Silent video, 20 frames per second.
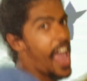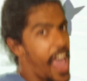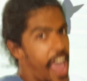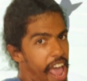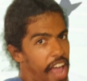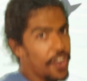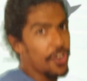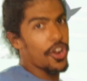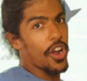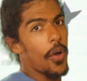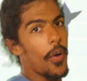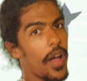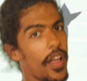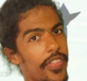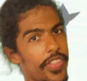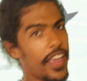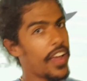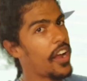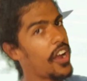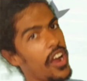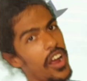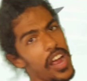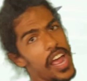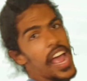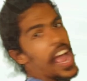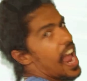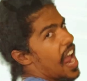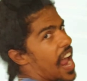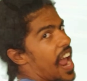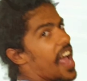and go out there
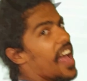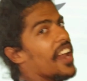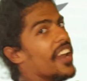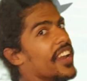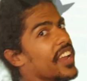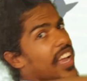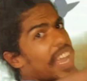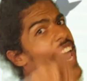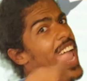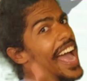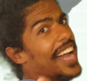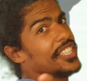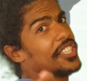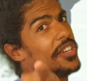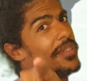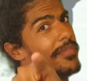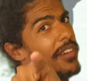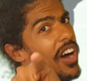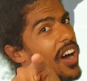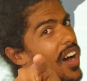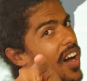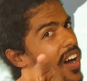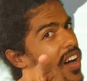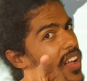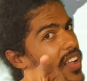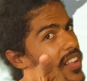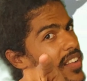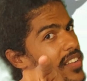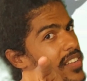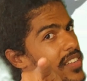and catch them all.